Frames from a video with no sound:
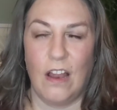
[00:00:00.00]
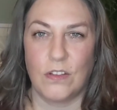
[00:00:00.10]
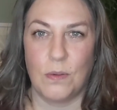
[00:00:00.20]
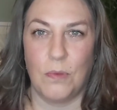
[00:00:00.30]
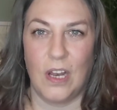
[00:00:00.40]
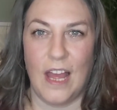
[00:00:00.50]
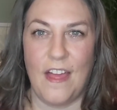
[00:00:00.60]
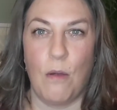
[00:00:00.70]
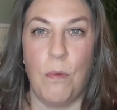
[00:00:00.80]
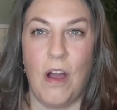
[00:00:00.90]
or someone like
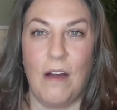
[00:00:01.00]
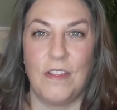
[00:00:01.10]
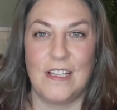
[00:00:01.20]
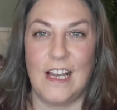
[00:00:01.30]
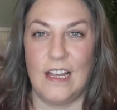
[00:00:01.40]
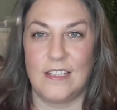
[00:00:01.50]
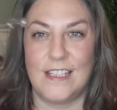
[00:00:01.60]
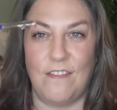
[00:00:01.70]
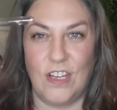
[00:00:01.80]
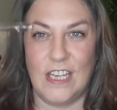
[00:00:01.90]
that, who brought out these little
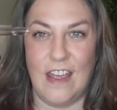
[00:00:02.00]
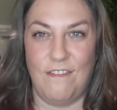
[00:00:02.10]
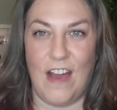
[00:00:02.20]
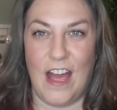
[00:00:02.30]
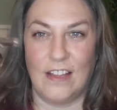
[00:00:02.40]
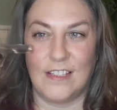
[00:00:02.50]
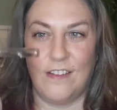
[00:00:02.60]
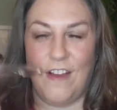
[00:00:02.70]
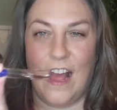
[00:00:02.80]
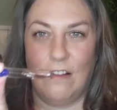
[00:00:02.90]
7-day vials
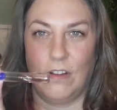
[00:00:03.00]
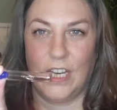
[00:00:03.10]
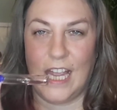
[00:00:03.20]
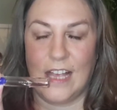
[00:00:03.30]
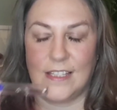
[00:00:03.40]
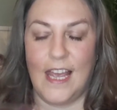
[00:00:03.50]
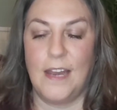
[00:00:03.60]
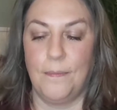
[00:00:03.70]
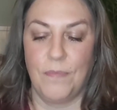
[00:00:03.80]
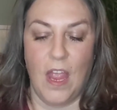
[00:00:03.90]
of hyaluronic
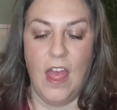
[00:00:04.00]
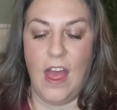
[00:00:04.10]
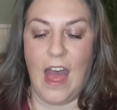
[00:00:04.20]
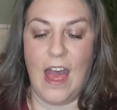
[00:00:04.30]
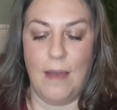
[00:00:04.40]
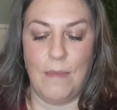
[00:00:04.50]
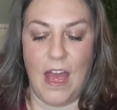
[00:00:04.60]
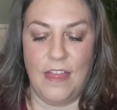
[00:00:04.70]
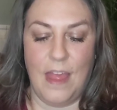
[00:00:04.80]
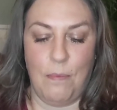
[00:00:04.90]
acid,
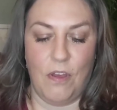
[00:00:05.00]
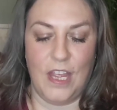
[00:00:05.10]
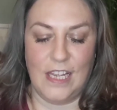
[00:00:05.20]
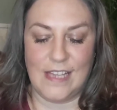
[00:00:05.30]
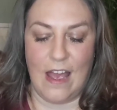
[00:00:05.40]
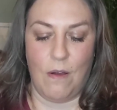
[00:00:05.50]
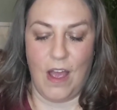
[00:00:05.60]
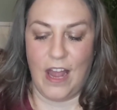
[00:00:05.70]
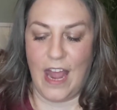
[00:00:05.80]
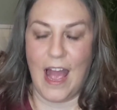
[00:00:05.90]
and they brought these
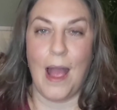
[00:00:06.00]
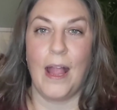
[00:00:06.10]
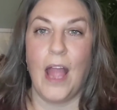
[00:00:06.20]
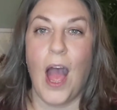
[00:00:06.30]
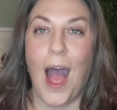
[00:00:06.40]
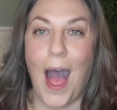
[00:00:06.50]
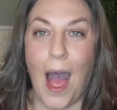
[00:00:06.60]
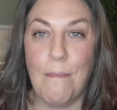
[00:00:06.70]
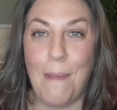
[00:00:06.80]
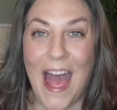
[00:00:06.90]
out, and I
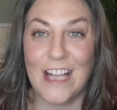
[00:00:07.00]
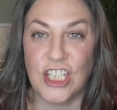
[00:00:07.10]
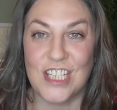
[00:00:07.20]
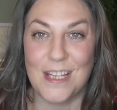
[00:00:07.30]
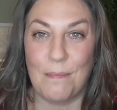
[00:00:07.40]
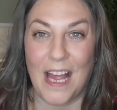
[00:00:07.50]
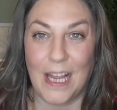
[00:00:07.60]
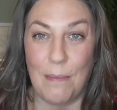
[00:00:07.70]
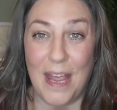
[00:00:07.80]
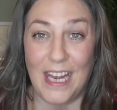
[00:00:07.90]
purchased them
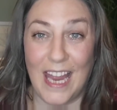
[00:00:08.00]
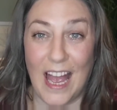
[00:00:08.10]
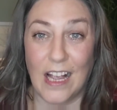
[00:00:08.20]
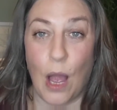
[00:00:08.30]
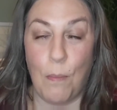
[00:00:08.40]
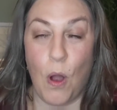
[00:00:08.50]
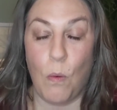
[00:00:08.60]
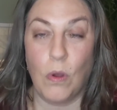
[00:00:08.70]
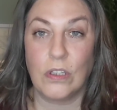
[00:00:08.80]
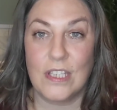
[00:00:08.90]
like a maniac. I
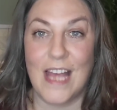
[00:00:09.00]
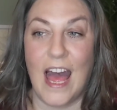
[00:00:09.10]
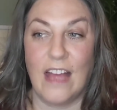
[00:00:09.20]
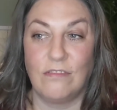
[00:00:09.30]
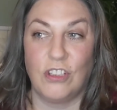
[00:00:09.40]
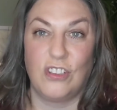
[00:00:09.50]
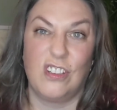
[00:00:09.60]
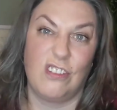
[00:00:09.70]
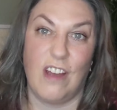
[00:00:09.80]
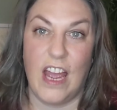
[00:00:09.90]
bought one set just
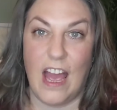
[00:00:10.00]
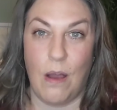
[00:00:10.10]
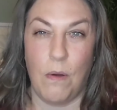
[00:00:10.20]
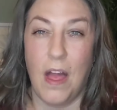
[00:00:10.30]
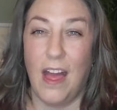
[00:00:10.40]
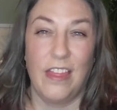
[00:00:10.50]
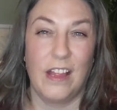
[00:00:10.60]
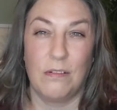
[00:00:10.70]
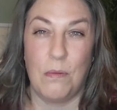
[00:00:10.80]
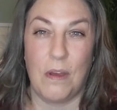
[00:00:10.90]
to try it out. I
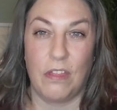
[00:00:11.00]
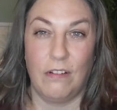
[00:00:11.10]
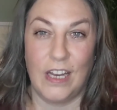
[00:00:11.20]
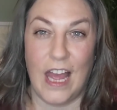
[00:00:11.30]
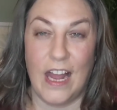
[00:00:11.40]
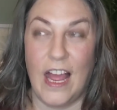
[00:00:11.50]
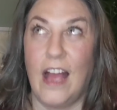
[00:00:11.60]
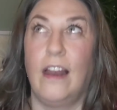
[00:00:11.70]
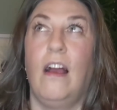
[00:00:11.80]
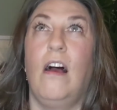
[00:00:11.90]
think they were about
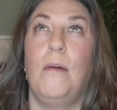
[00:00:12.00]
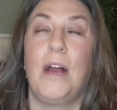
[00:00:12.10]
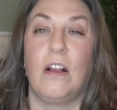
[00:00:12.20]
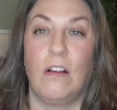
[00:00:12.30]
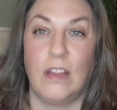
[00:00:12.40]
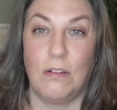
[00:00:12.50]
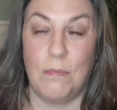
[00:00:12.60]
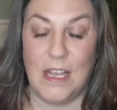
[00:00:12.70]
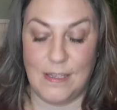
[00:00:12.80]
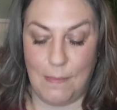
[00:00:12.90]
$3.99. Oh my god,
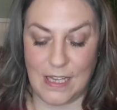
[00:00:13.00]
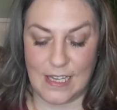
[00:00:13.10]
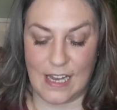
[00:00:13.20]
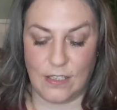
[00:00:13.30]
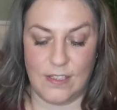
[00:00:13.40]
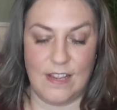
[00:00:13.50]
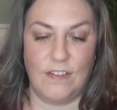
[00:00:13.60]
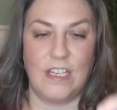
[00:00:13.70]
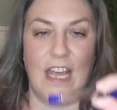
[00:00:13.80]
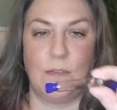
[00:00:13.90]
they're amazing. Meant to last for
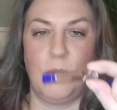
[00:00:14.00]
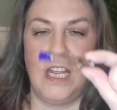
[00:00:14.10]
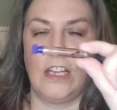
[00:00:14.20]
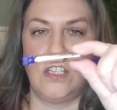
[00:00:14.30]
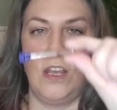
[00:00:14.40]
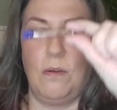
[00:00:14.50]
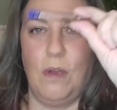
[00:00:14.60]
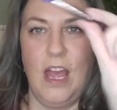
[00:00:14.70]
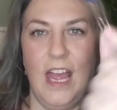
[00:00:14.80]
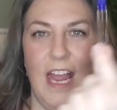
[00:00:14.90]
7 days, but you get two